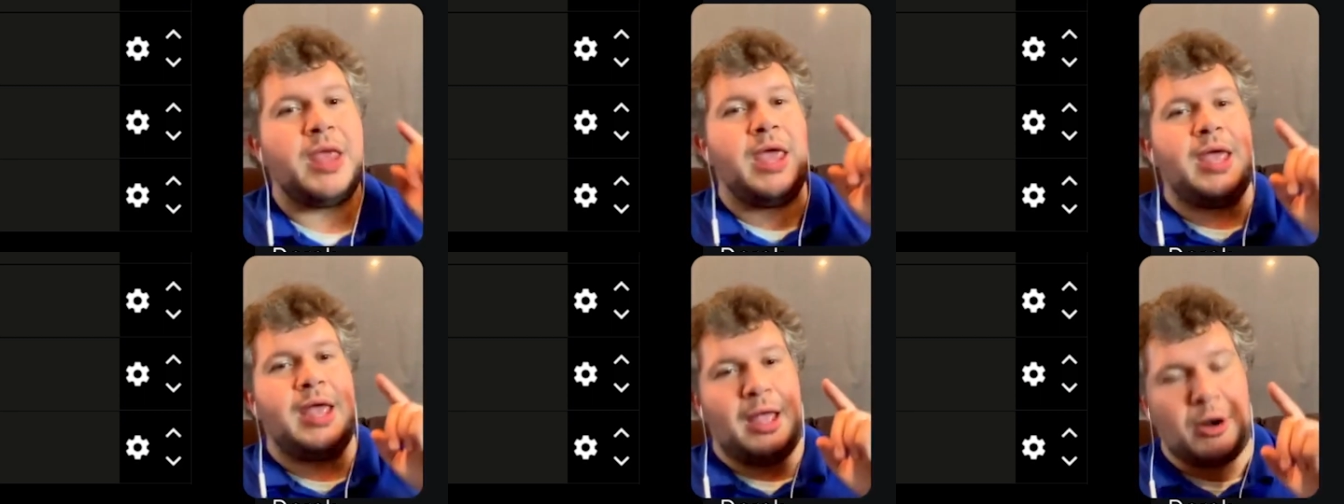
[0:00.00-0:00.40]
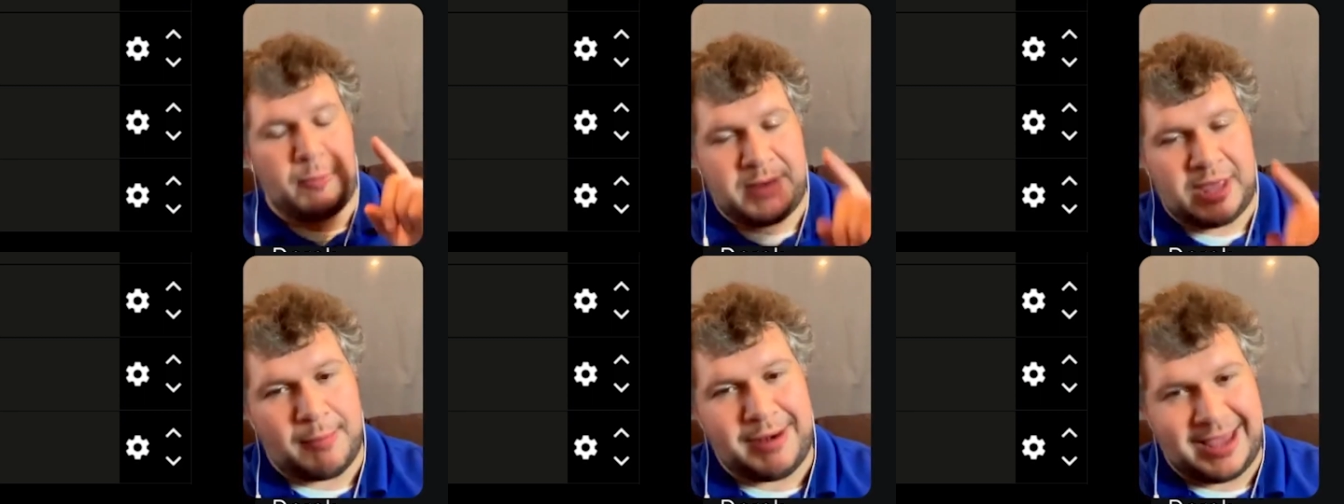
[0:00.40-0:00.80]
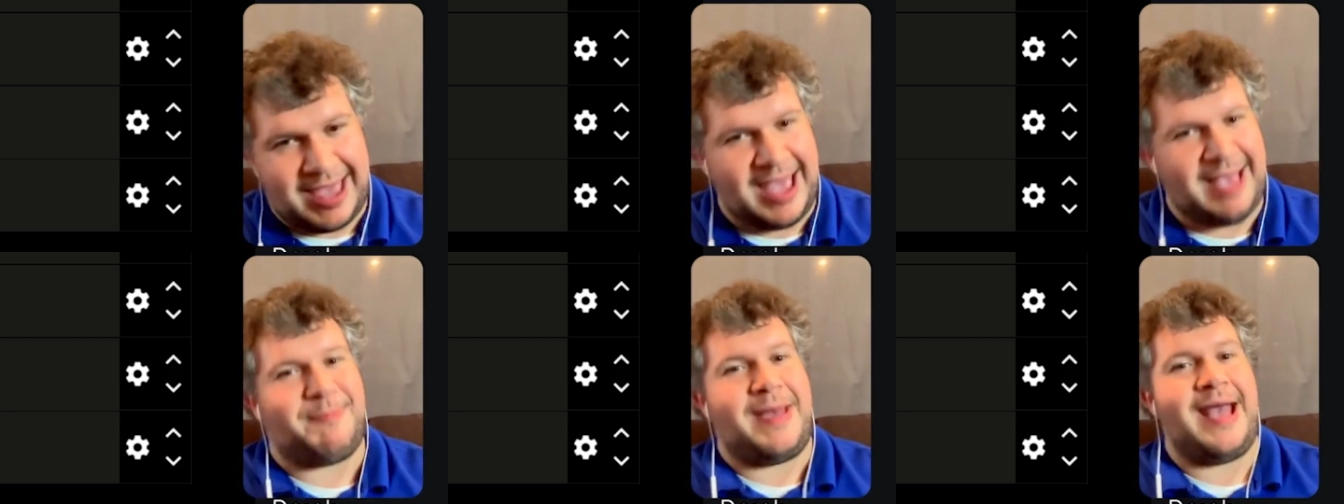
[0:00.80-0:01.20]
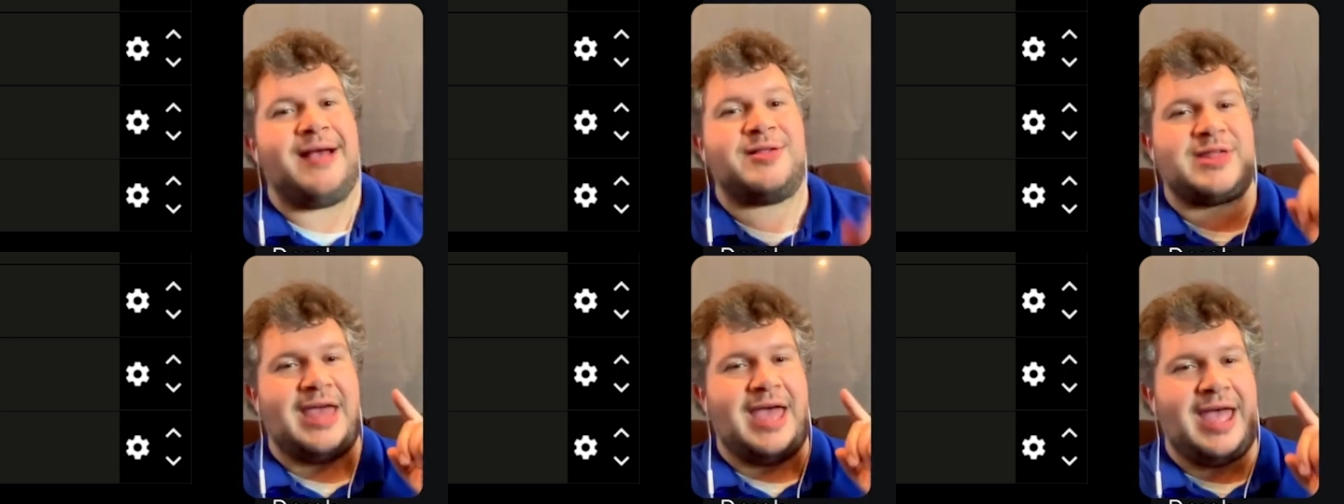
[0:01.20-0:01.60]
it'll be coming to Game
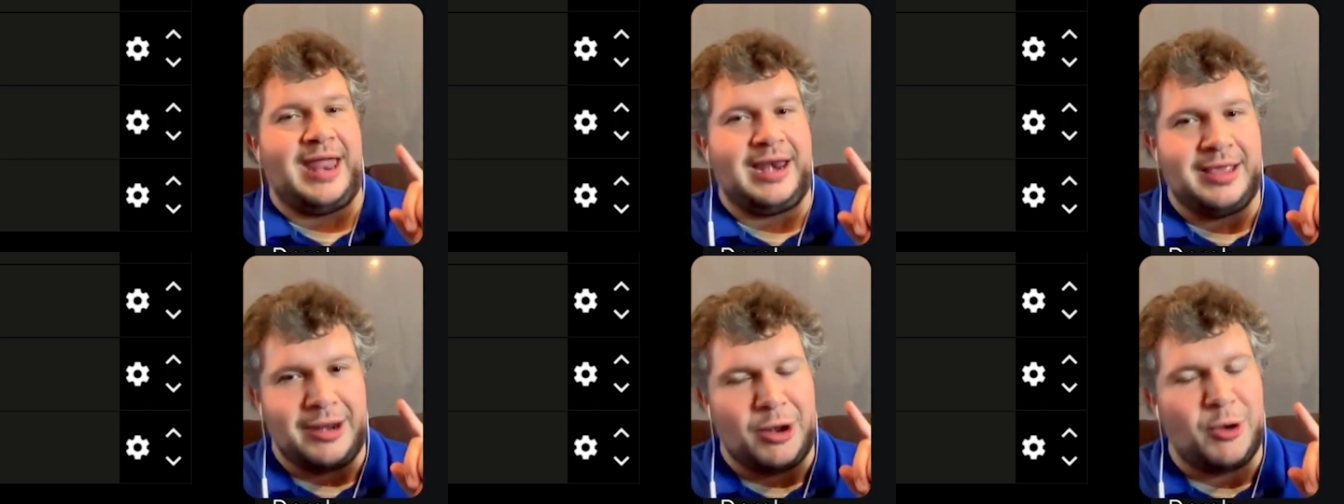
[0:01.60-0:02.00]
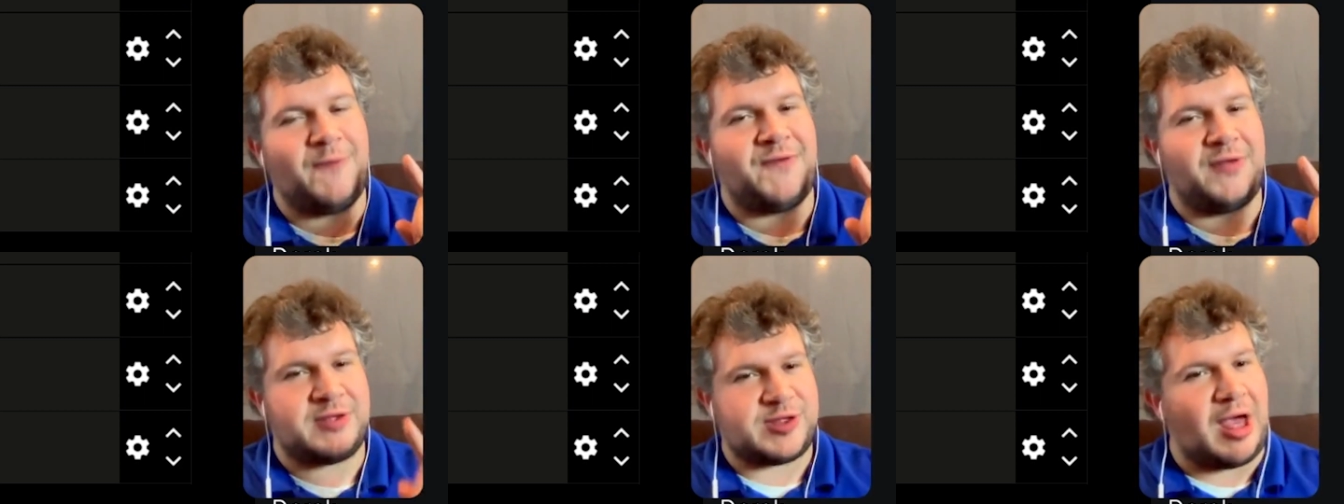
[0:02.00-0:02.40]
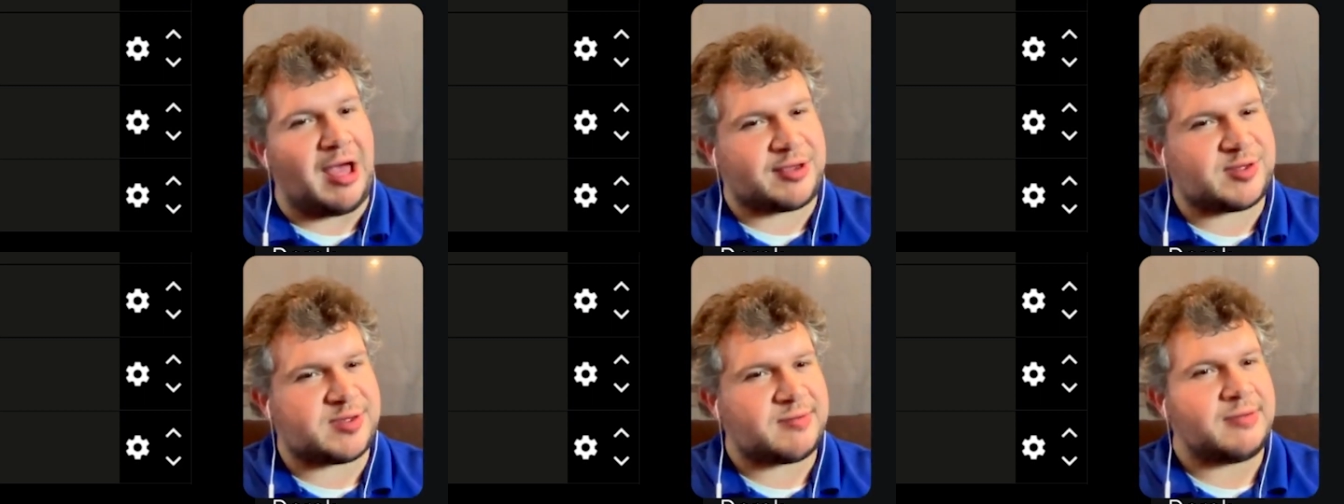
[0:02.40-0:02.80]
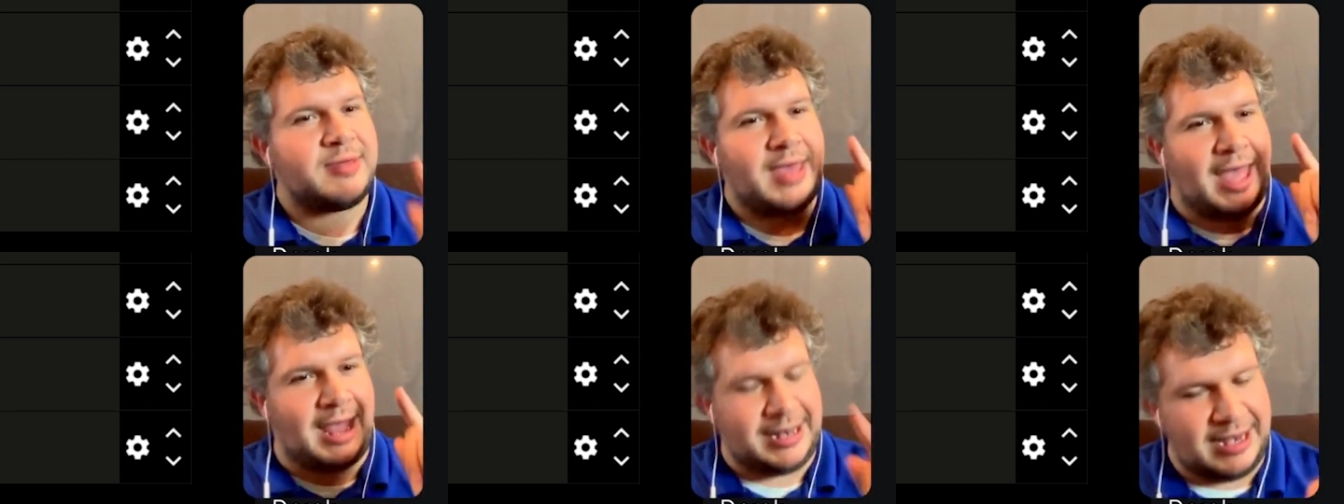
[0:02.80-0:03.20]
Pass, and you know, if it sucks,
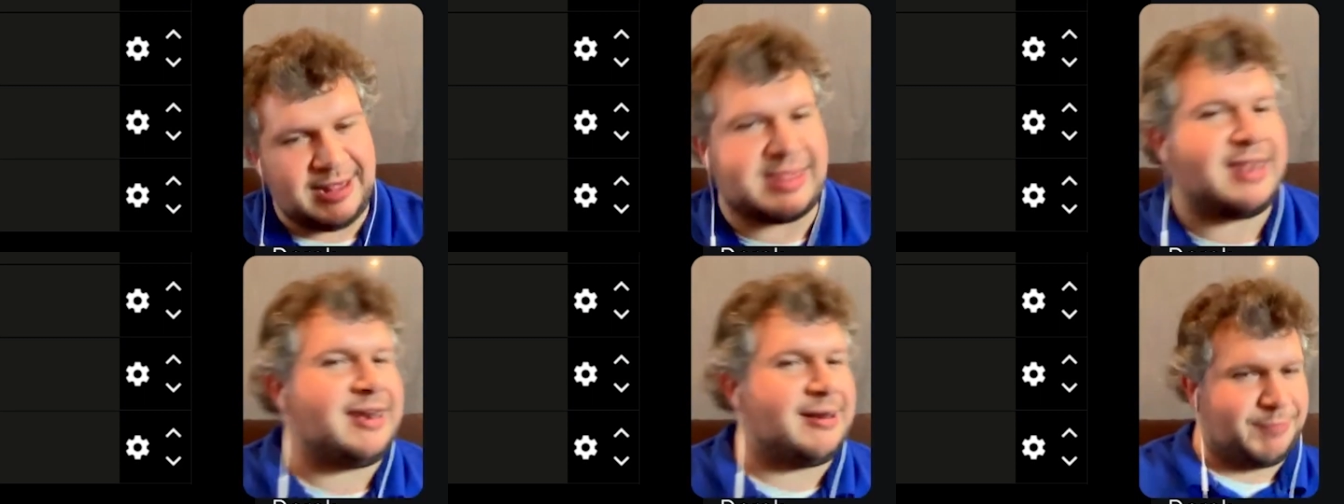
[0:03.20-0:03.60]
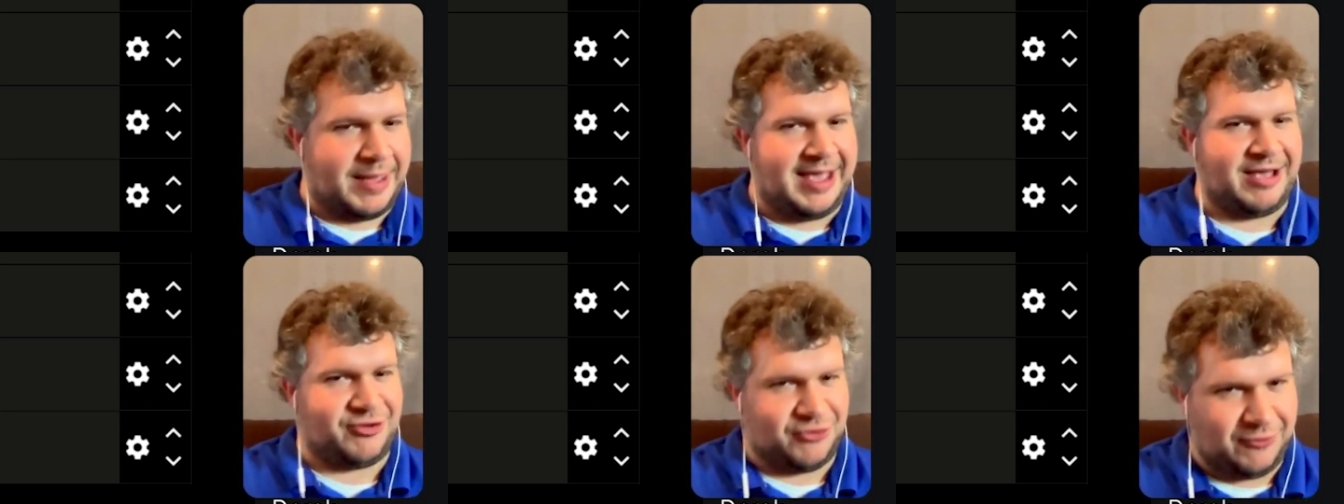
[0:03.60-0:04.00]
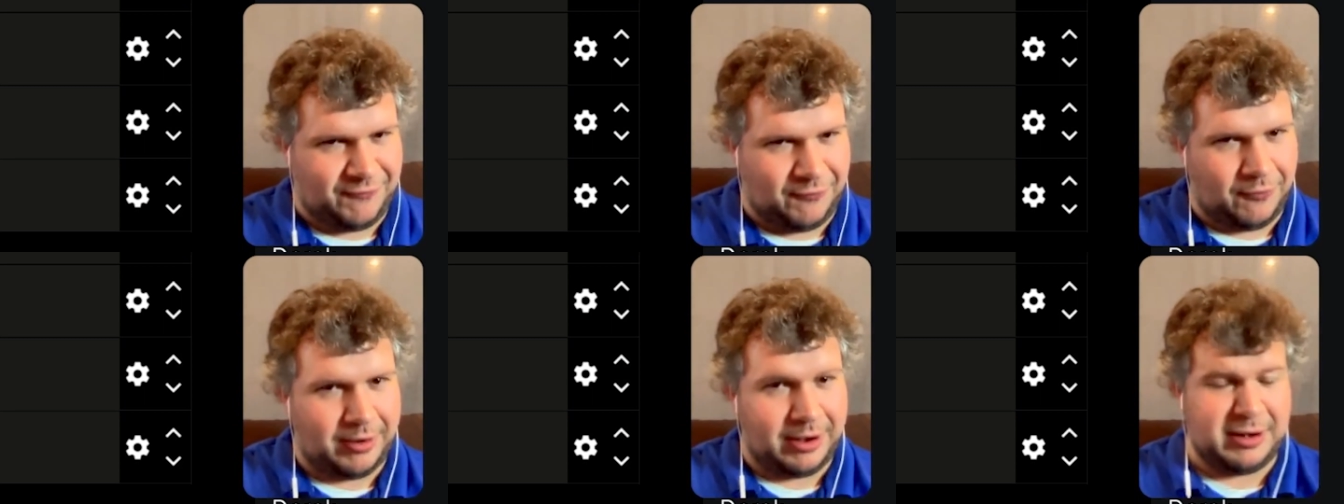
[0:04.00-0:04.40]
at least I didn't pay extra for it.